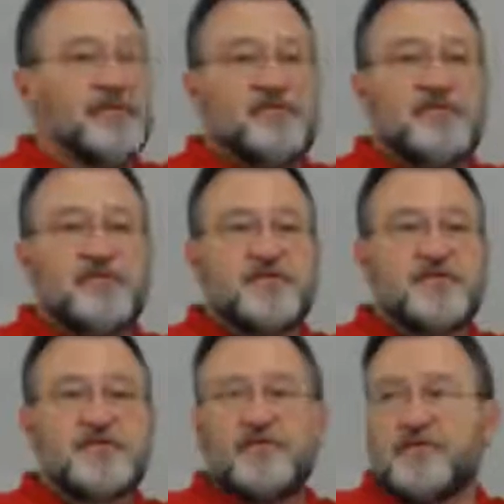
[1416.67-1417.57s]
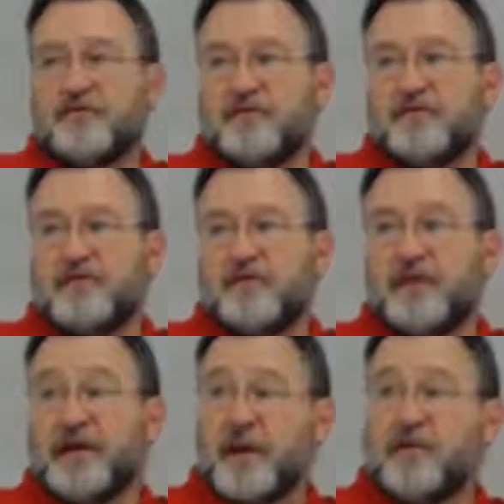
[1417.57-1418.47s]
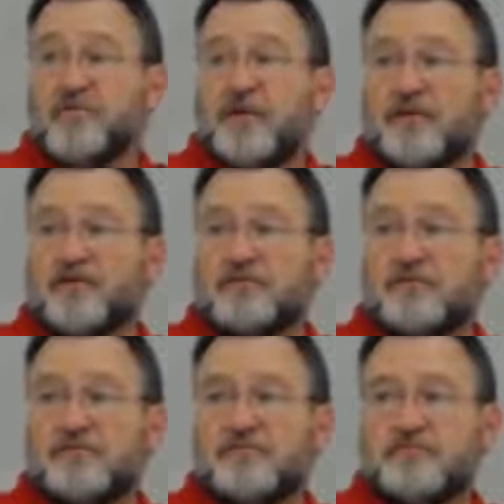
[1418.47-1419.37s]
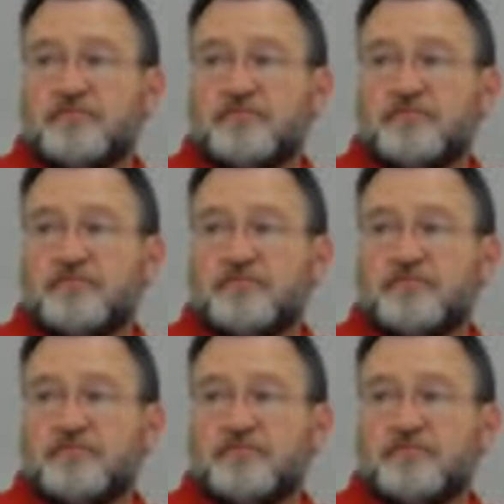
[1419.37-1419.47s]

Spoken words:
This is an ionic molecule.